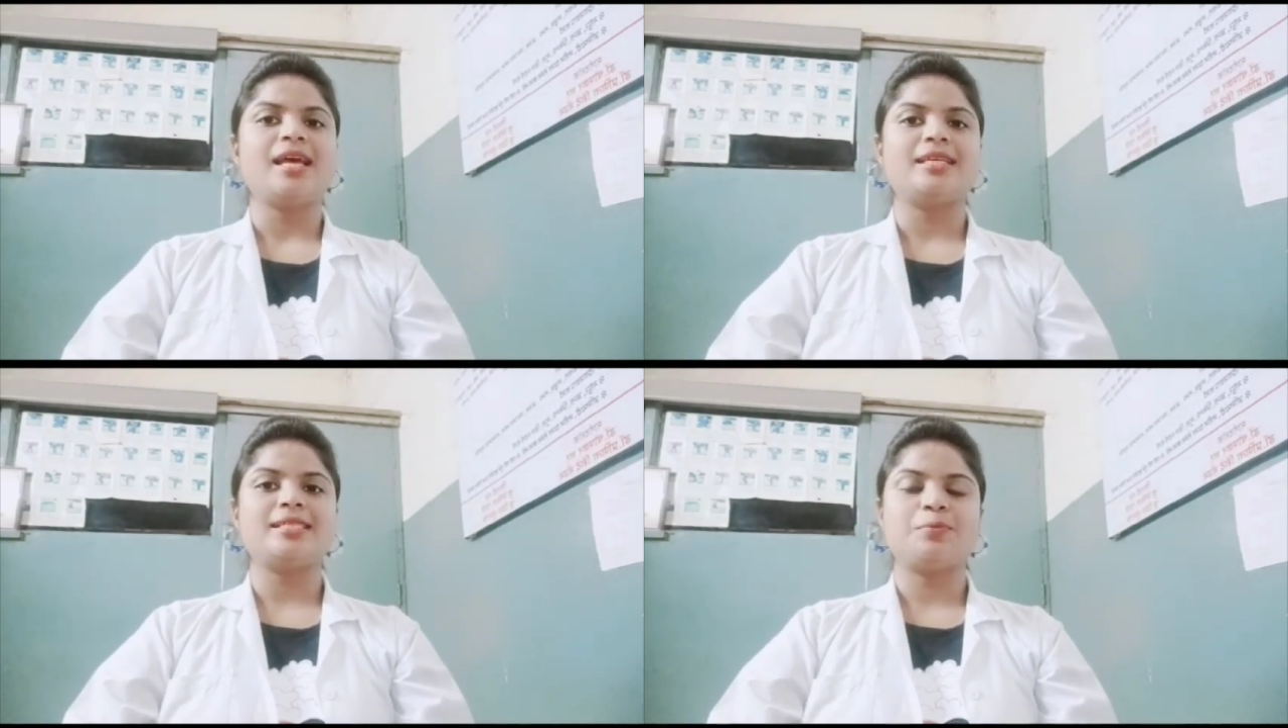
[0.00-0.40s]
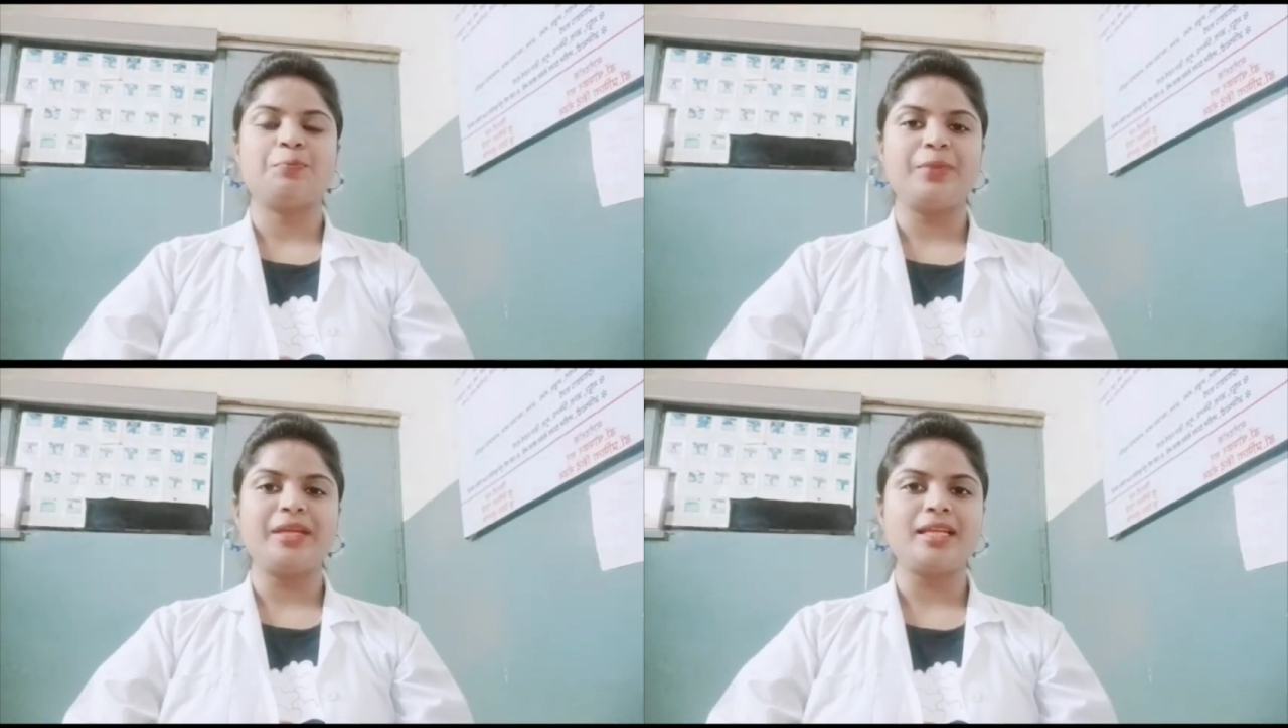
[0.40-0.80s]
is
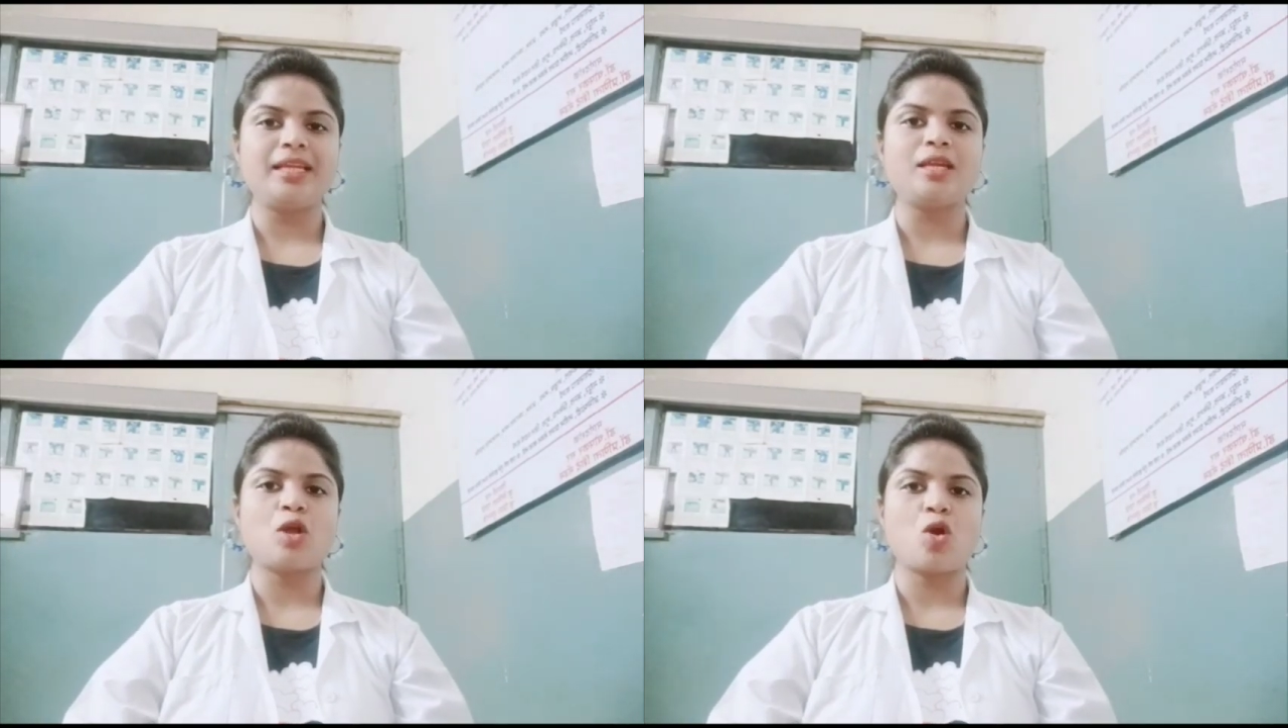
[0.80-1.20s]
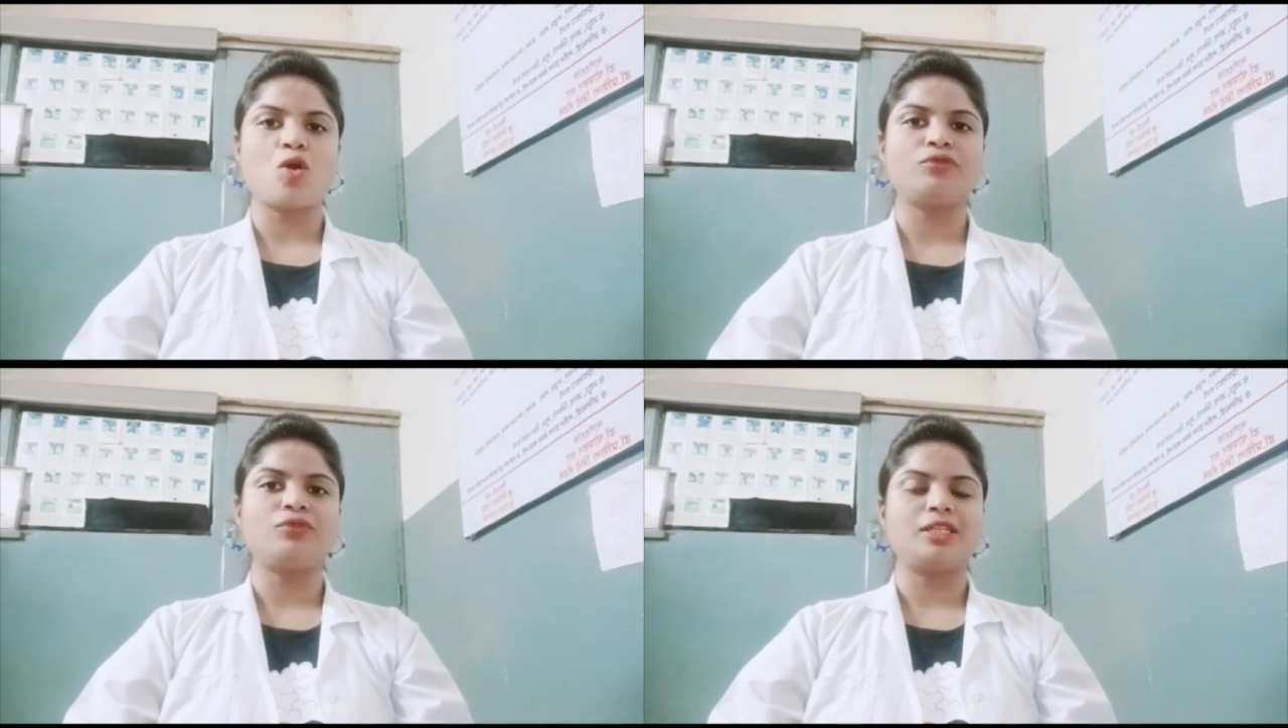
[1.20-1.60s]
beginning
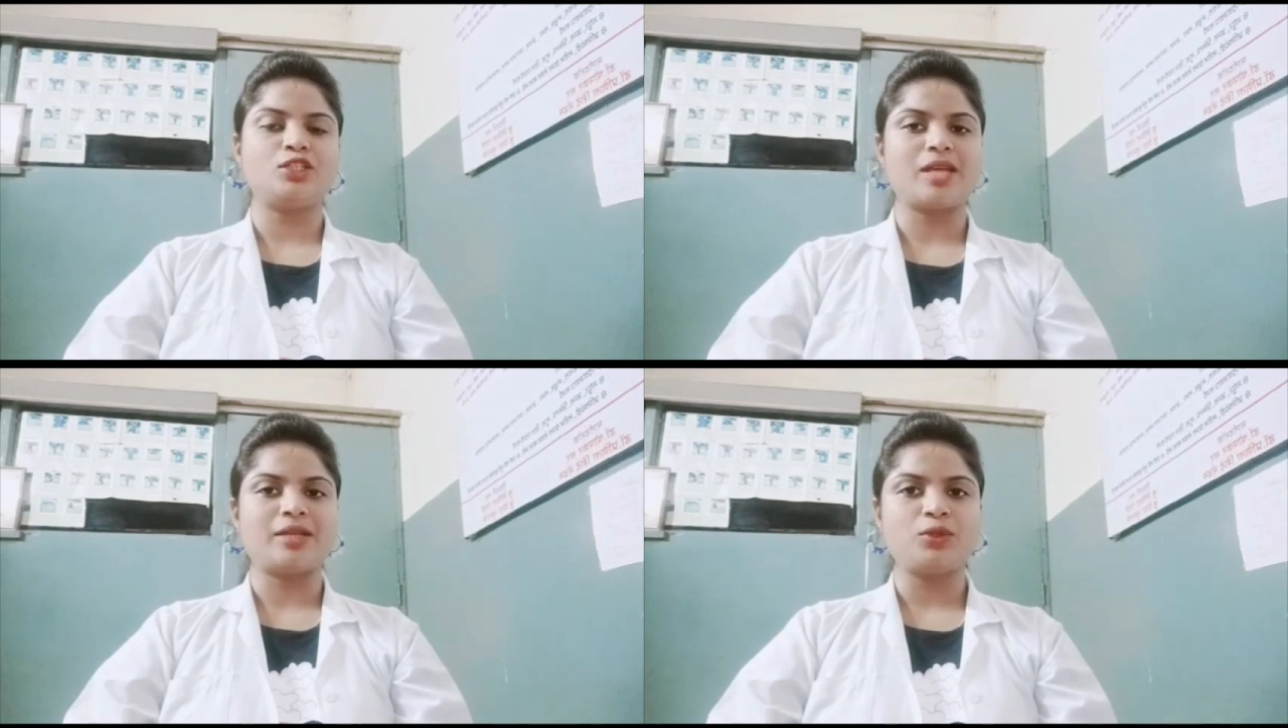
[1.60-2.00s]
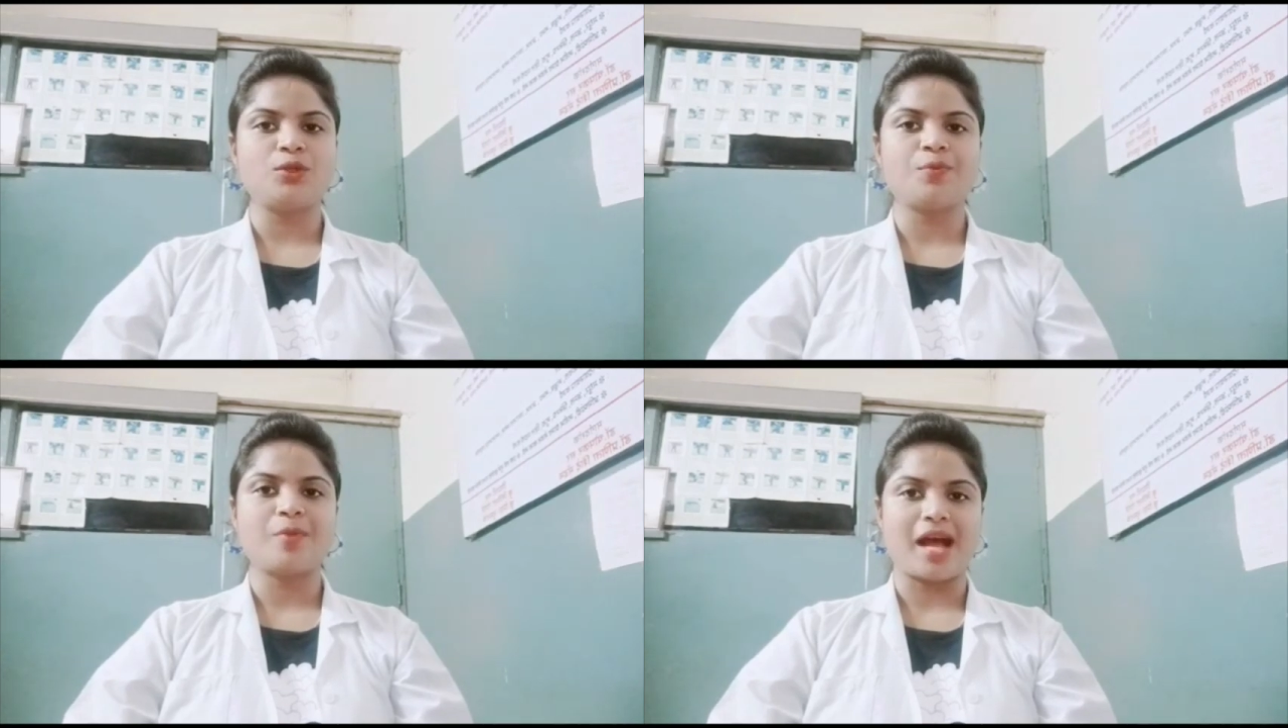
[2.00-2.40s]
of the
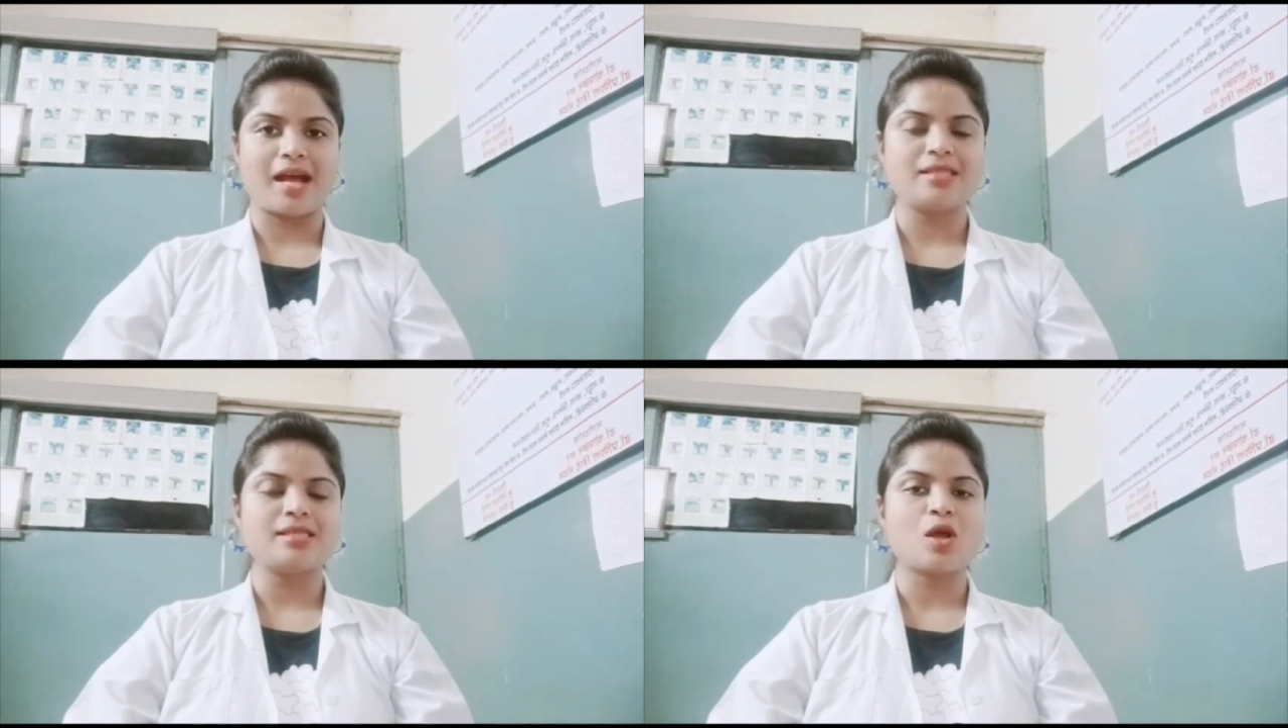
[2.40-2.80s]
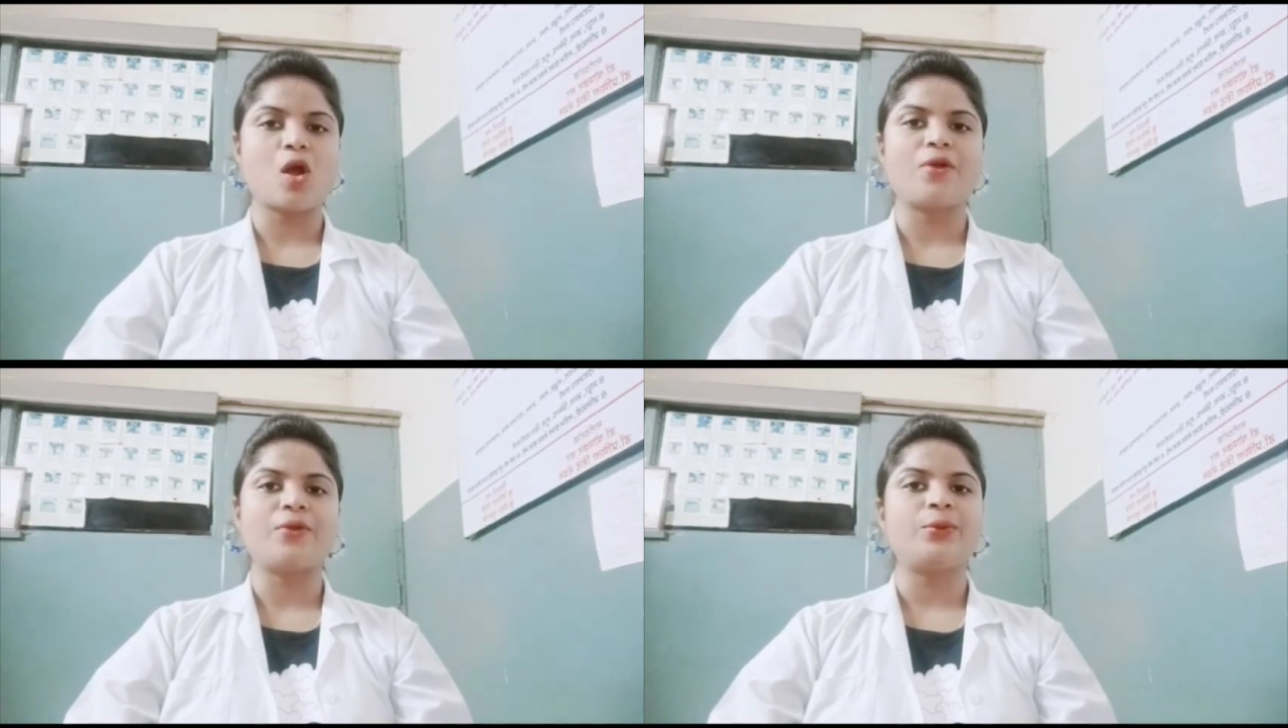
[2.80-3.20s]
Chaturmas
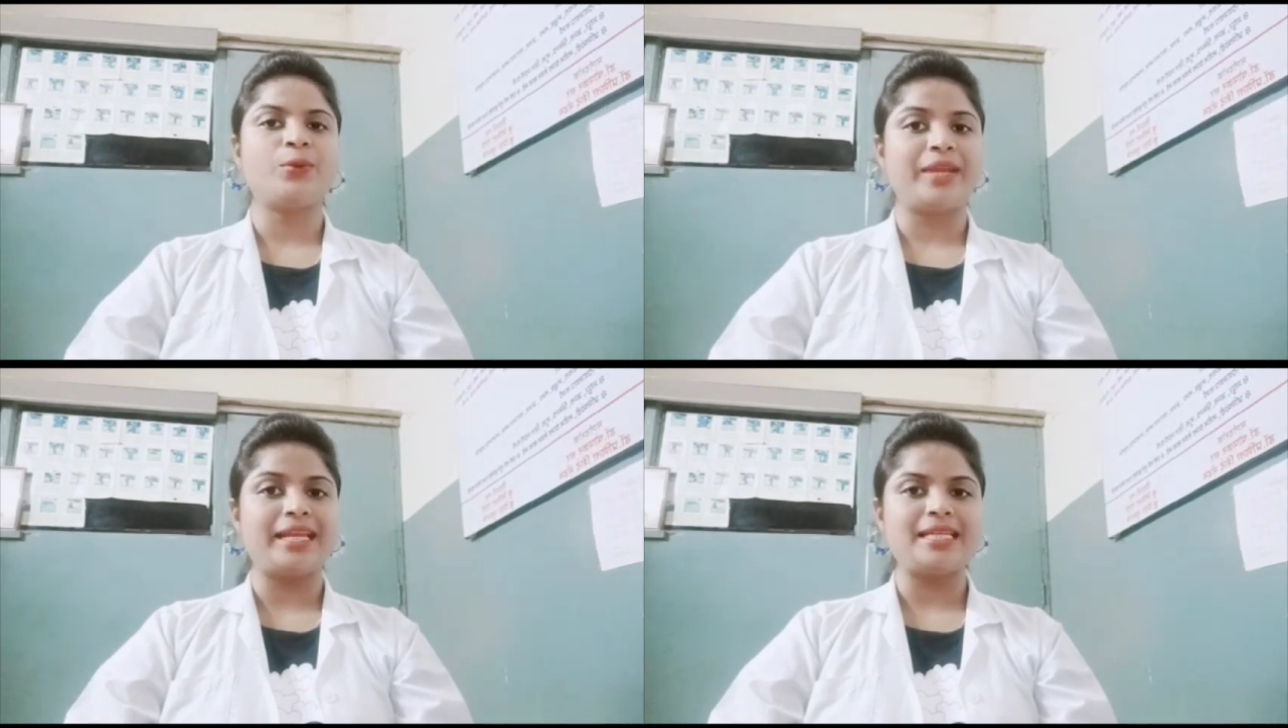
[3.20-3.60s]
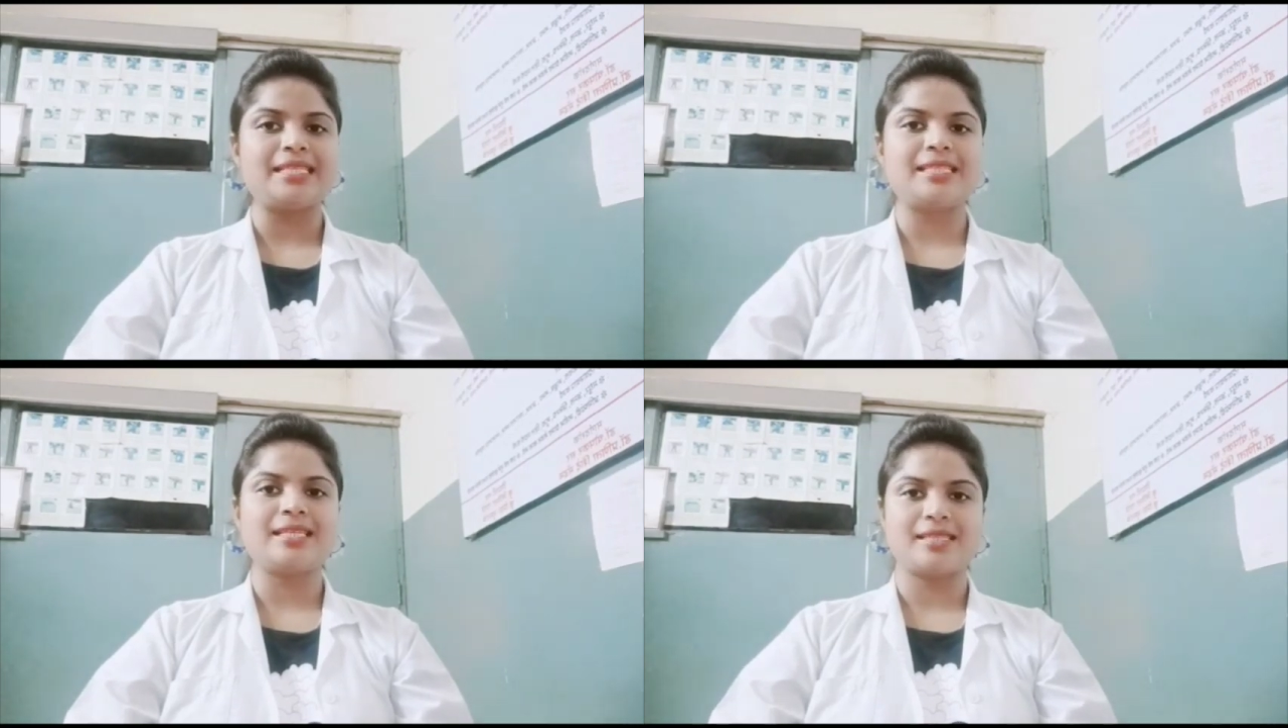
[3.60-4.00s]
or rainy
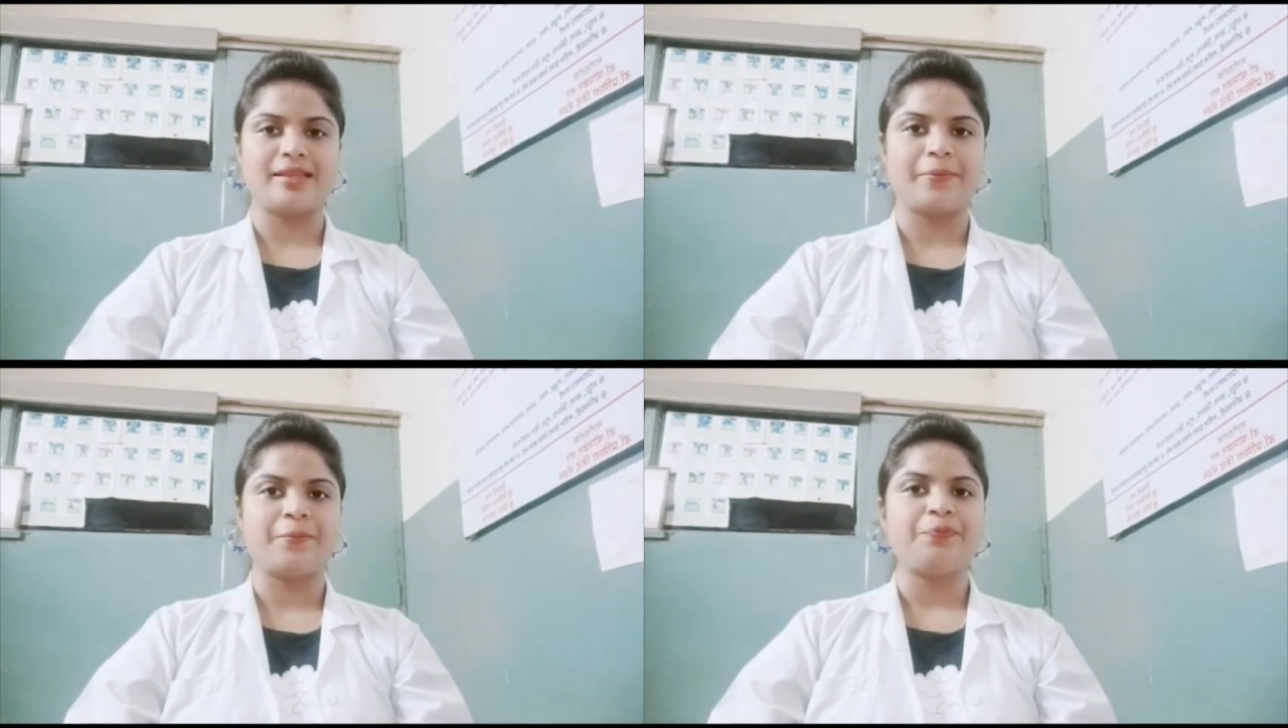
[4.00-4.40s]
season.